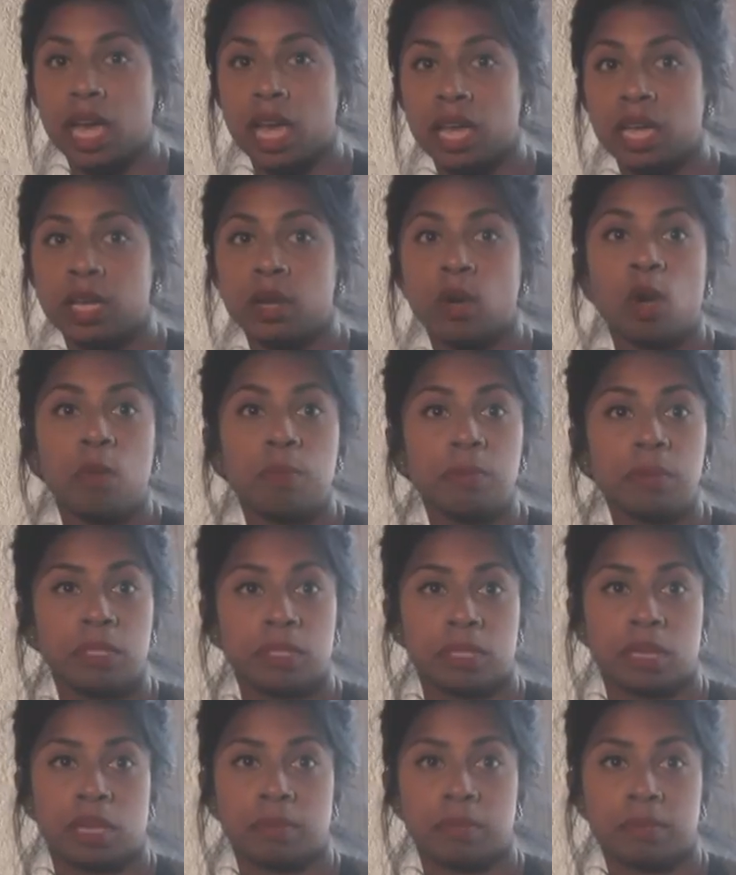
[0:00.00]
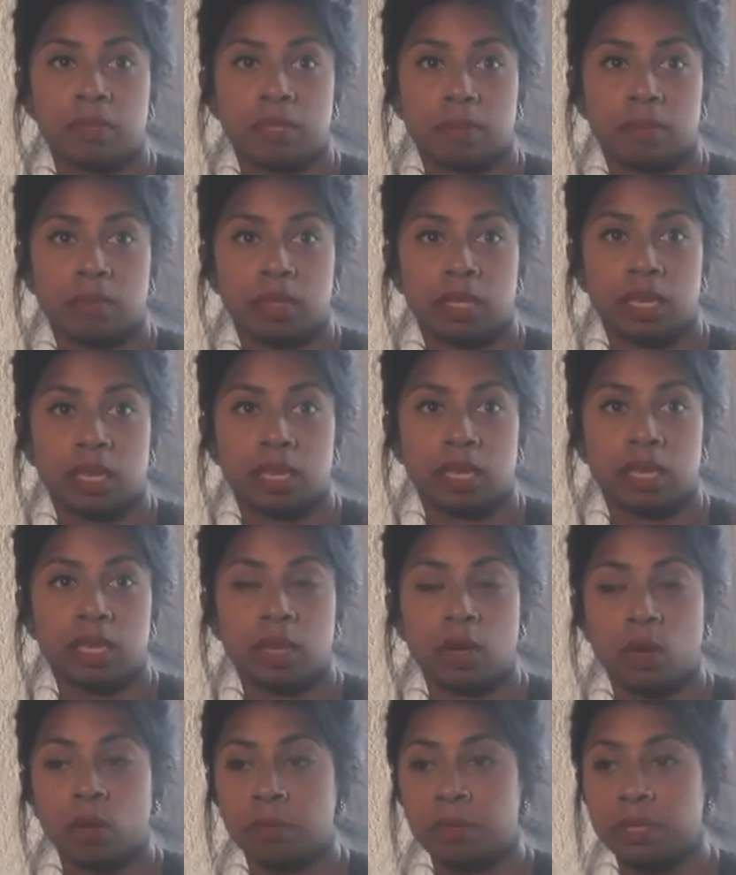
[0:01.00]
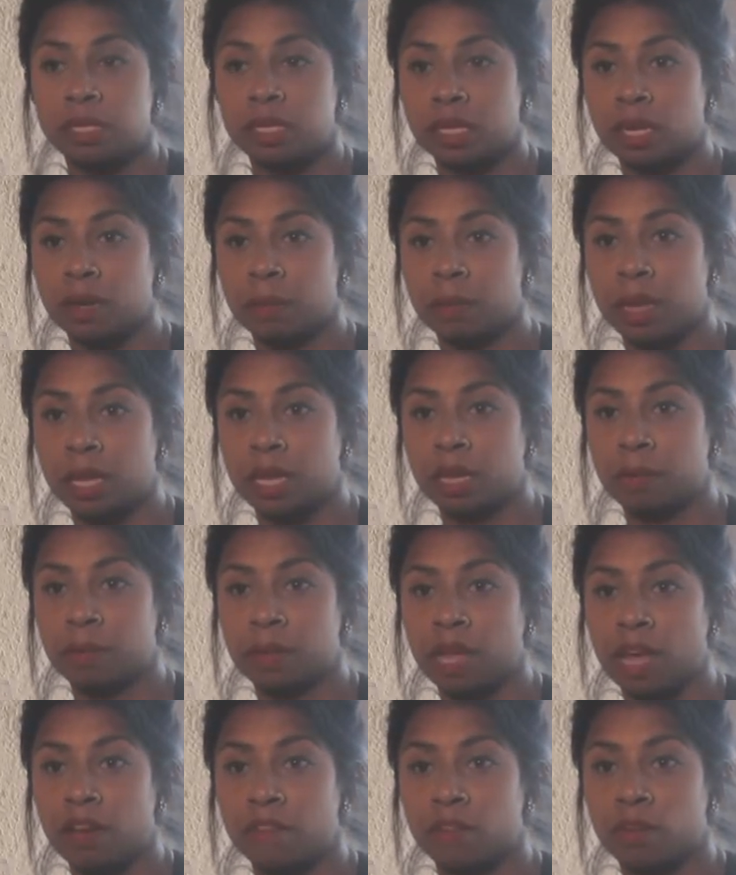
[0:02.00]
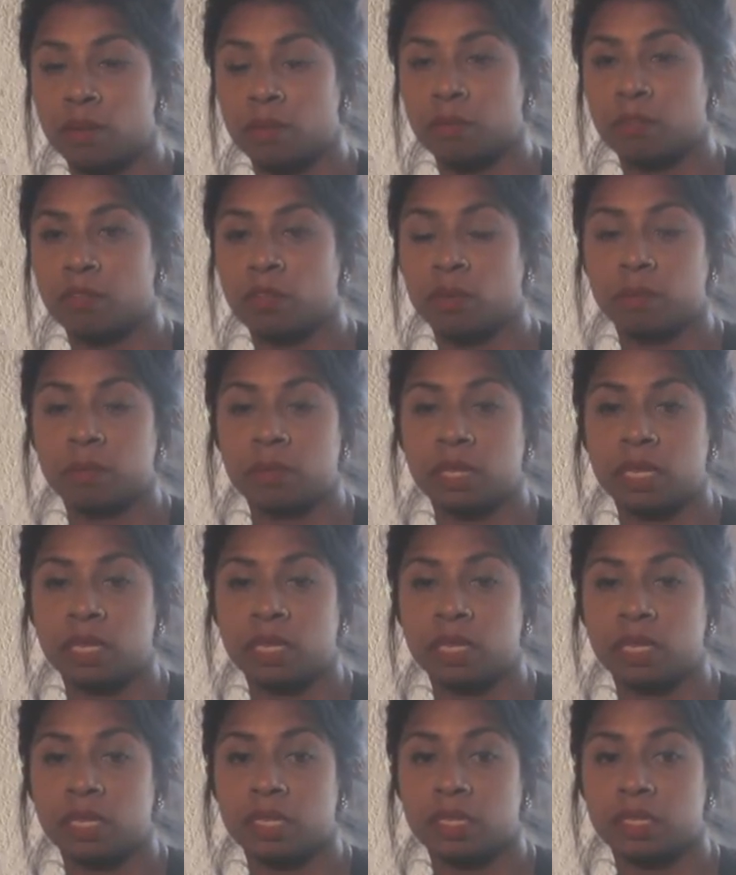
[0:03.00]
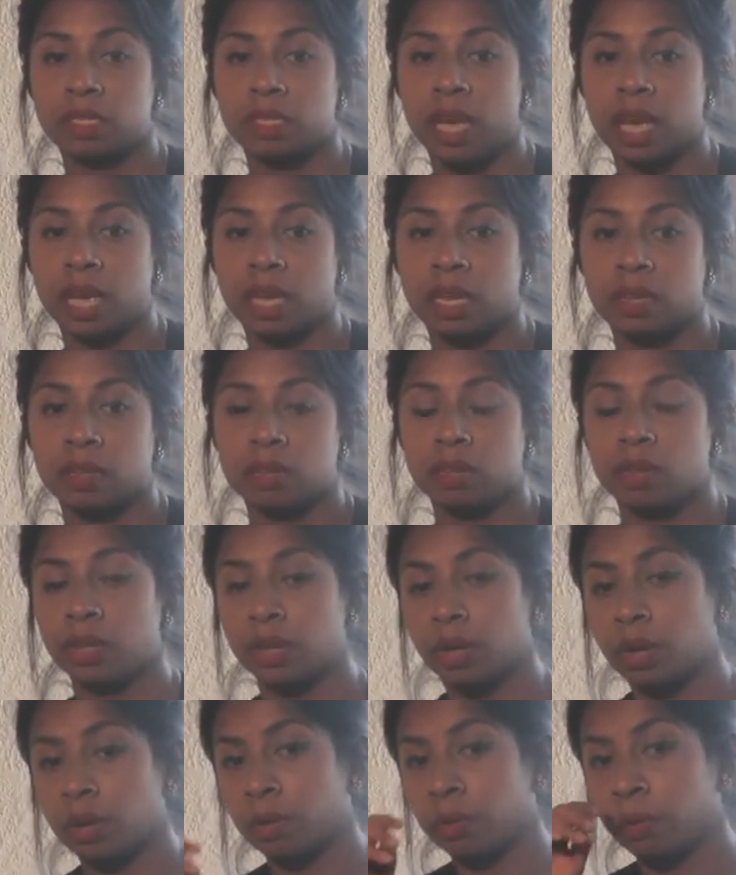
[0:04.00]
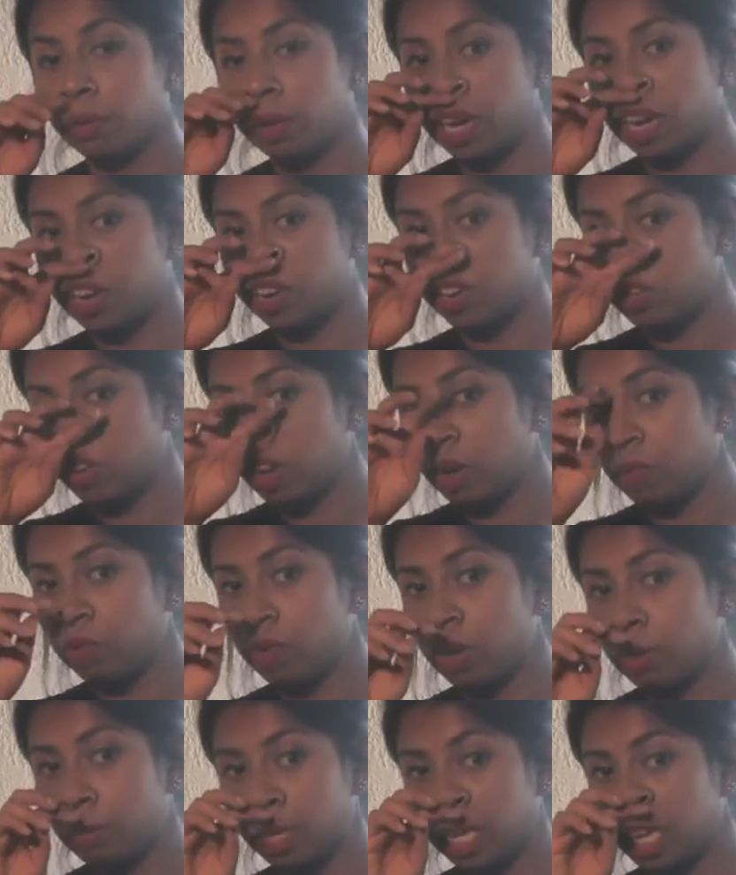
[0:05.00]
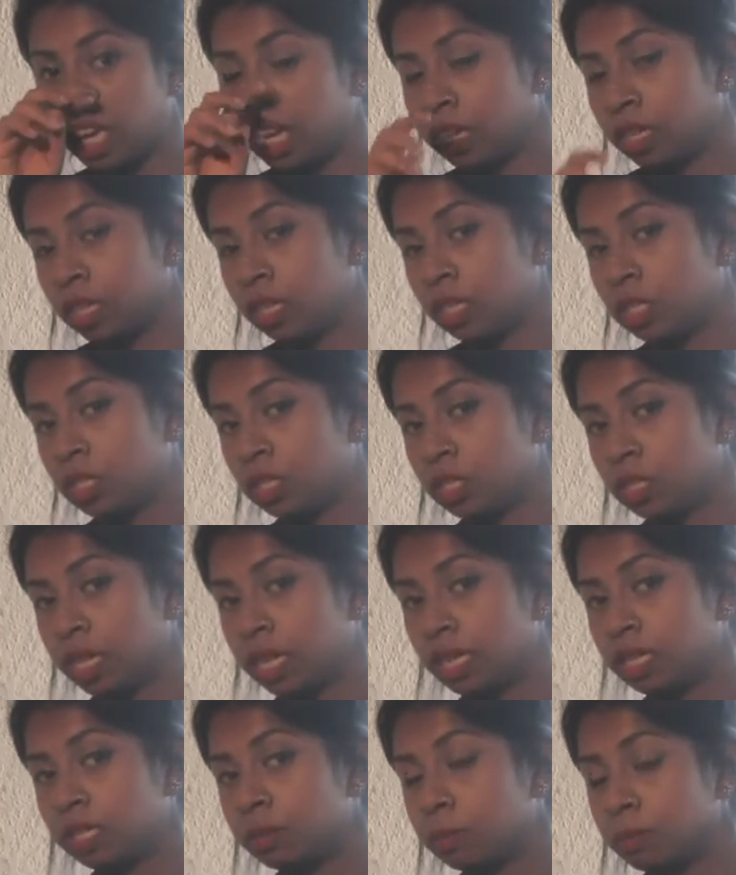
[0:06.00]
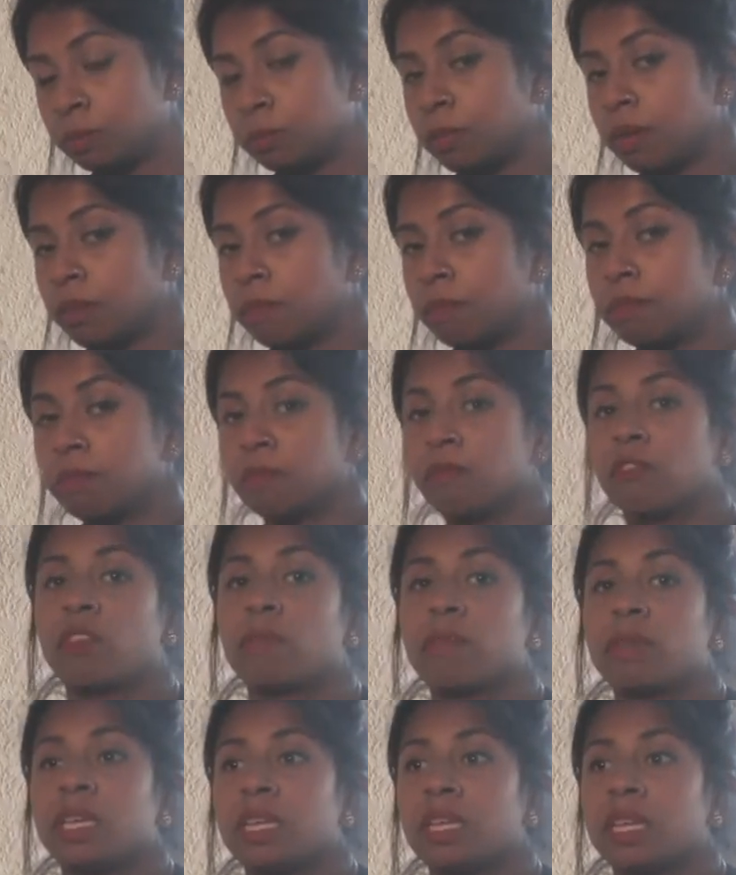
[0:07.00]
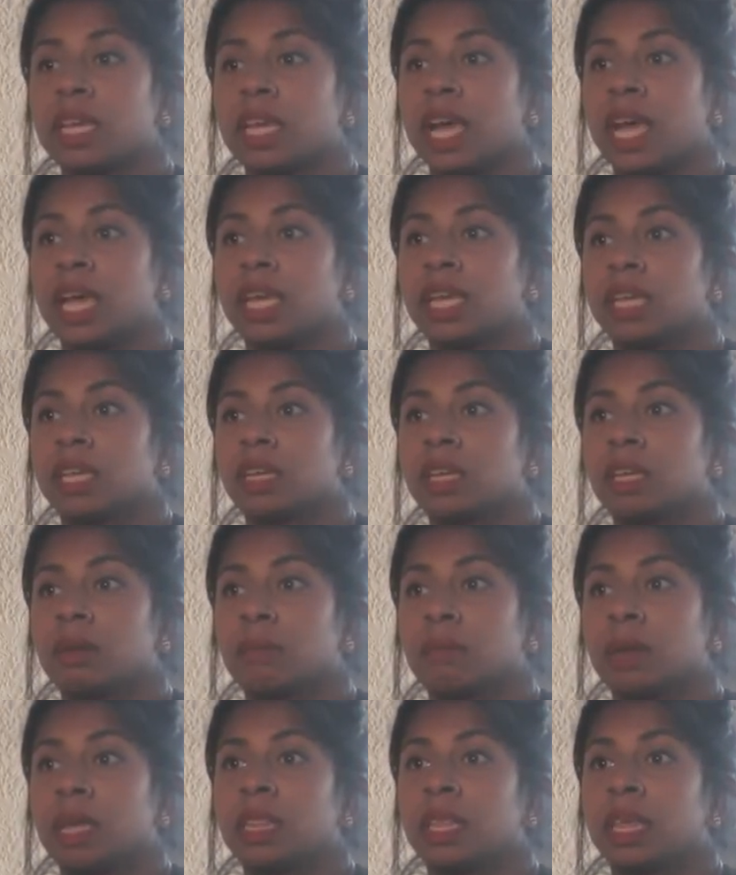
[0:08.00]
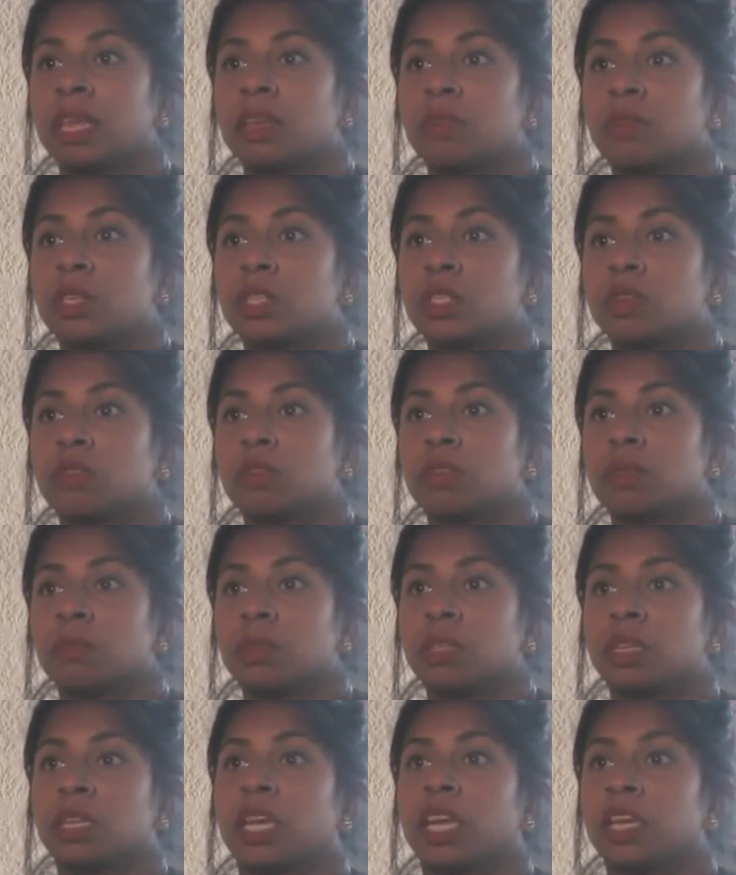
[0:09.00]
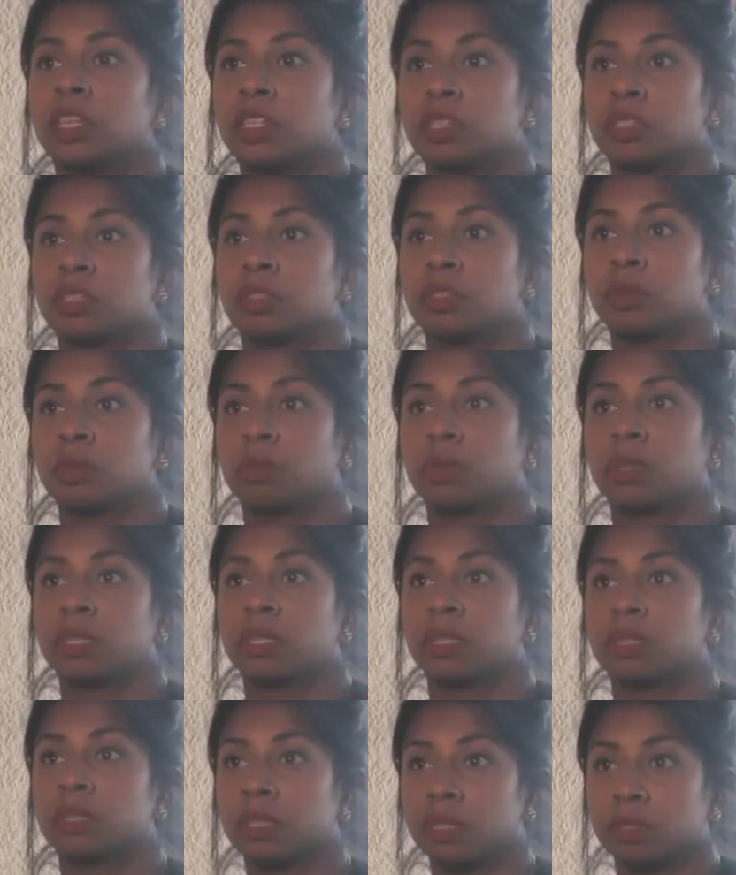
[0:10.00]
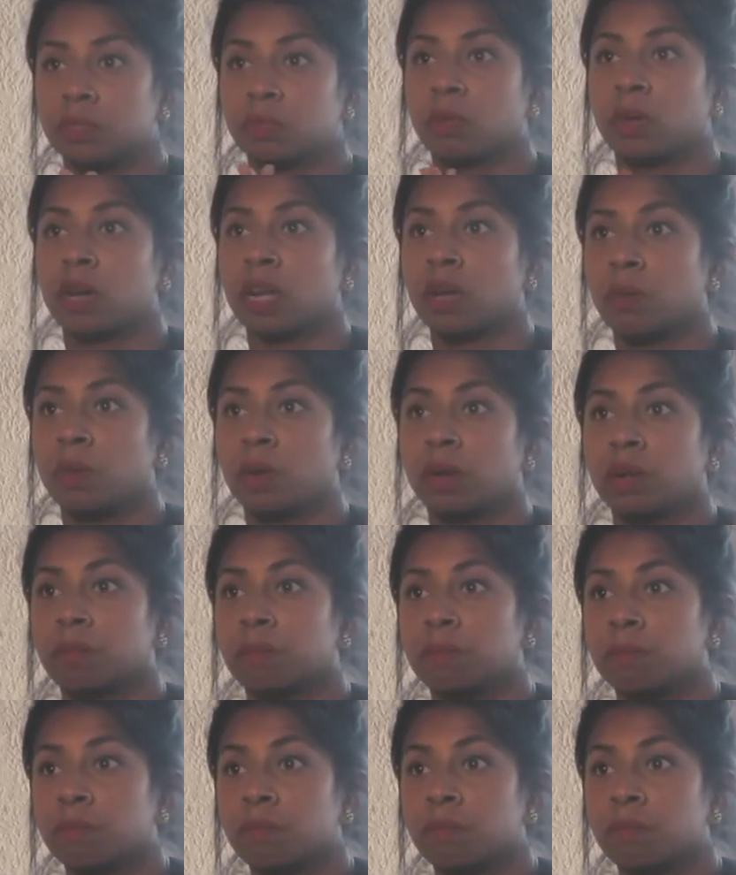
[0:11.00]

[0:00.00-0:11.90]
It opens up something. It opens up like a platform for me because where I grew up from, the English, like for me, like I cannot. My language of communication to the world is what I want to